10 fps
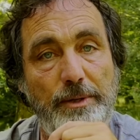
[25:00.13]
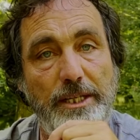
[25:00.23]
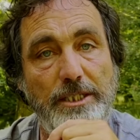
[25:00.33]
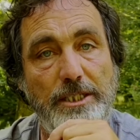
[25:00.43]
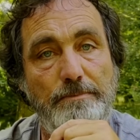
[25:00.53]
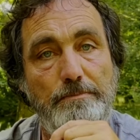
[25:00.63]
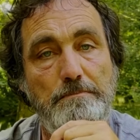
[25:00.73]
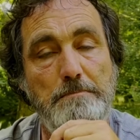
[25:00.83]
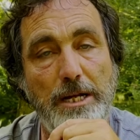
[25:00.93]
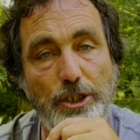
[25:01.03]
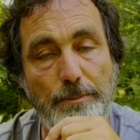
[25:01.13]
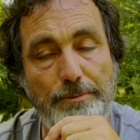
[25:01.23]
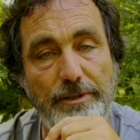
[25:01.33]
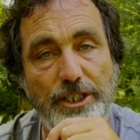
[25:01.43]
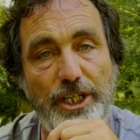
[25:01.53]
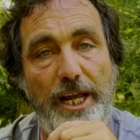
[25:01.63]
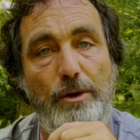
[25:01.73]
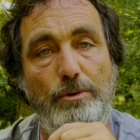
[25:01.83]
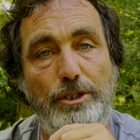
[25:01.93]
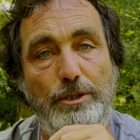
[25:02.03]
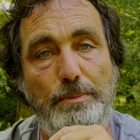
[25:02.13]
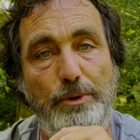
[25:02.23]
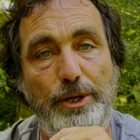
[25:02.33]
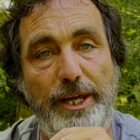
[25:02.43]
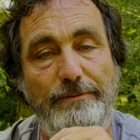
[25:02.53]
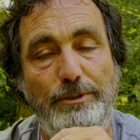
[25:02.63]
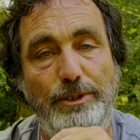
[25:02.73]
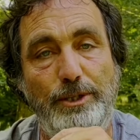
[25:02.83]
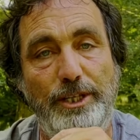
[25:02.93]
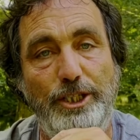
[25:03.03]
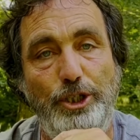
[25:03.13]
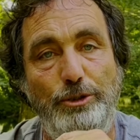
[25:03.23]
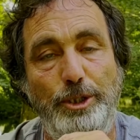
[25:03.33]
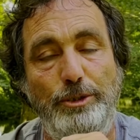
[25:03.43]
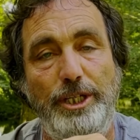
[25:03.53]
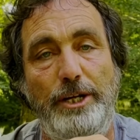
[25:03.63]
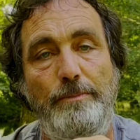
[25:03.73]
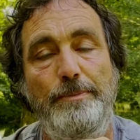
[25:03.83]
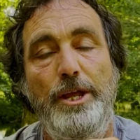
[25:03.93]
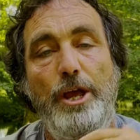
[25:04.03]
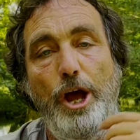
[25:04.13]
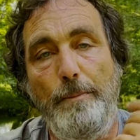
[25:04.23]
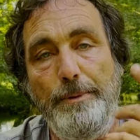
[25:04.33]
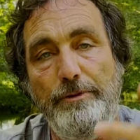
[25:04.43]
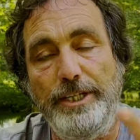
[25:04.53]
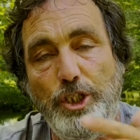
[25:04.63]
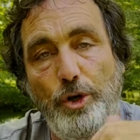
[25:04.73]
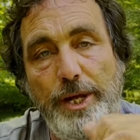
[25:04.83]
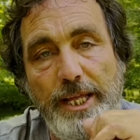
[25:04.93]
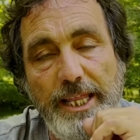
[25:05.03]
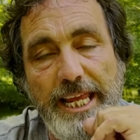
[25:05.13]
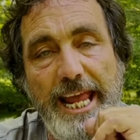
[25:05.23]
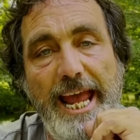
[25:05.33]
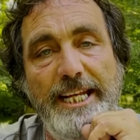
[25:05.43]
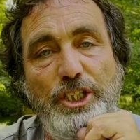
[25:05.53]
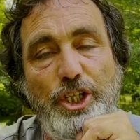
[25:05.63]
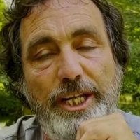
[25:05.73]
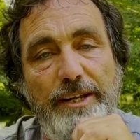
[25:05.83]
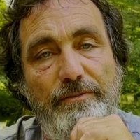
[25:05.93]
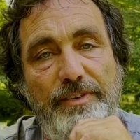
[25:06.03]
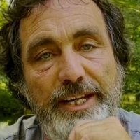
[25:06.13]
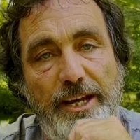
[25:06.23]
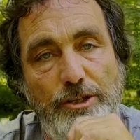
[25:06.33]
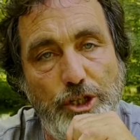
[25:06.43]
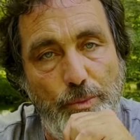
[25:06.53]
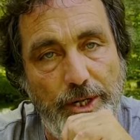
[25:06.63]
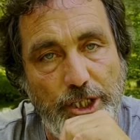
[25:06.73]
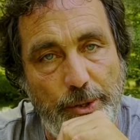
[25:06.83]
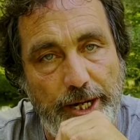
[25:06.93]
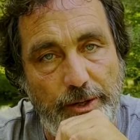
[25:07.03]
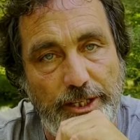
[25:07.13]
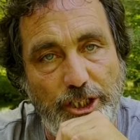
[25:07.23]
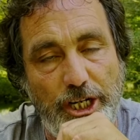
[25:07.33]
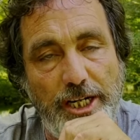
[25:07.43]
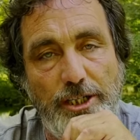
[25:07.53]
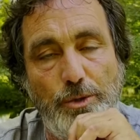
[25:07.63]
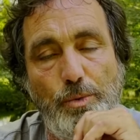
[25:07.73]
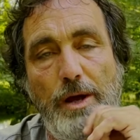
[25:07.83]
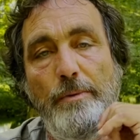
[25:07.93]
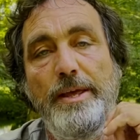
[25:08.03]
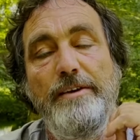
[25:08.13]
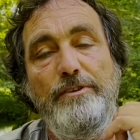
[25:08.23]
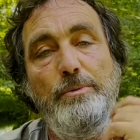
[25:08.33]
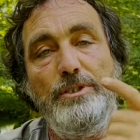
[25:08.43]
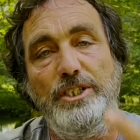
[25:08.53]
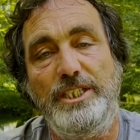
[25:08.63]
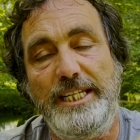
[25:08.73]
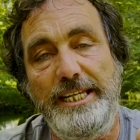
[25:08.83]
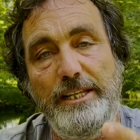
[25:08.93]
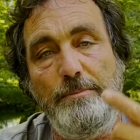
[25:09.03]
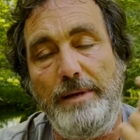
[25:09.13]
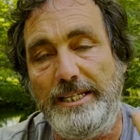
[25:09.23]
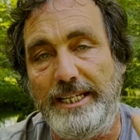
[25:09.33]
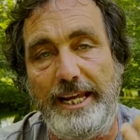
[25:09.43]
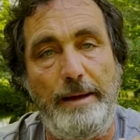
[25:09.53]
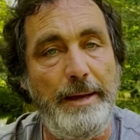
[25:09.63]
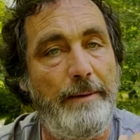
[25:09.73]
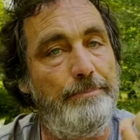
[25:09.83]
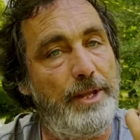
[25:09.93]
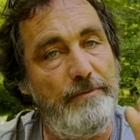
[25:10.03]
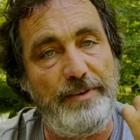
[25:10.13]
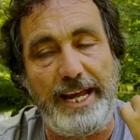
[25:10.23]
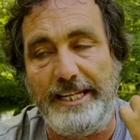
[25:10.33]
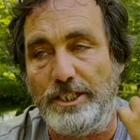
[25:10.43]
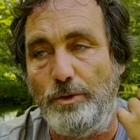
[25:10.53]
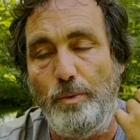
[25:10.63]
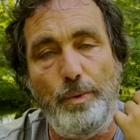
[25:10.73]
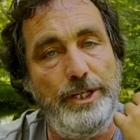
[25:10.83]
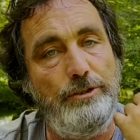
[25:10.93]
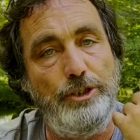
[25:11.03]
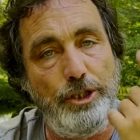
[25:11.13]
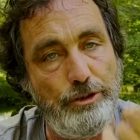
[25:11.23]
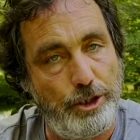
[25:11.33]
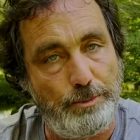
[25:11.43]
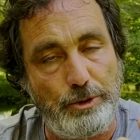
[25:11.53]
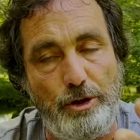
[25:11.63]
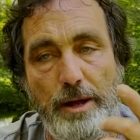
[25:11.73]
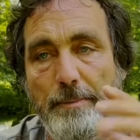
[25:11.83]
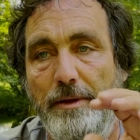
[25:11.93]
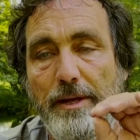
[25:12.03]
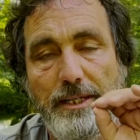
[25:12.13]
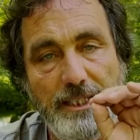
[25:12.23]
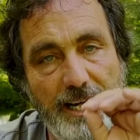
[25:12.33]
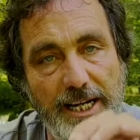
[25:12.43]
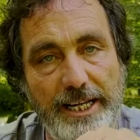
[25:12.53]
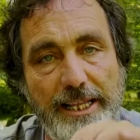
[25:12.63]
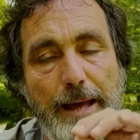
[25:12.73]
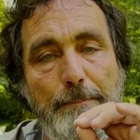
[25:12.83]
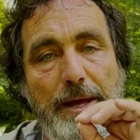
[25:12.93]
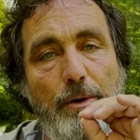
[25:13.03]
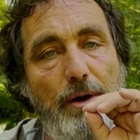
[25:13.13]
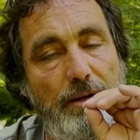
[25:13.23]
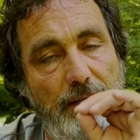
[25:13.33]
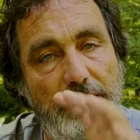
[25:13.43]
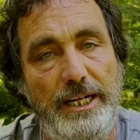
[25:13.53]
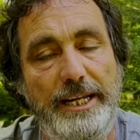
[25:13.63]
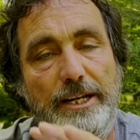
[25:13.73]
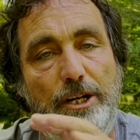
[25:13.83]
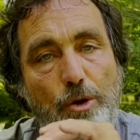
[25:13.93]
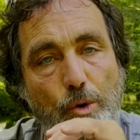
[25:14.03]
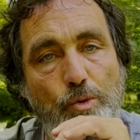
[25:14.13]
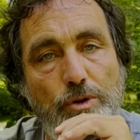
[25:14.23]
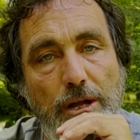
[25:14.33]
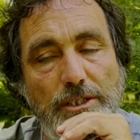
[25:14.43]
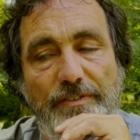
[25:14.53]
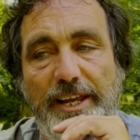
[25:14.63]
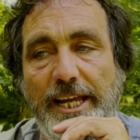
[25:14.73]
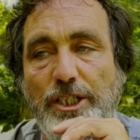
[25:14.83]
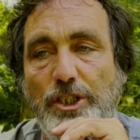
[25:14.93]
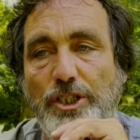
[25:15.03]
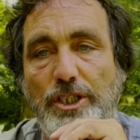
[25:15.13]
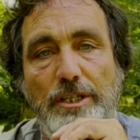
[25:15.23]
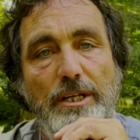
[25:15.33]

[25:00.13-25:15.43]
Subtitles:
with us. Much appreciate all the support you give to us on this YouTube channel. Hope you're enjoying the energy videos that we're doing on this channel as well. If you want to see them as they come out, don't forget, when you do subscribe, to click that bell and click all notifications,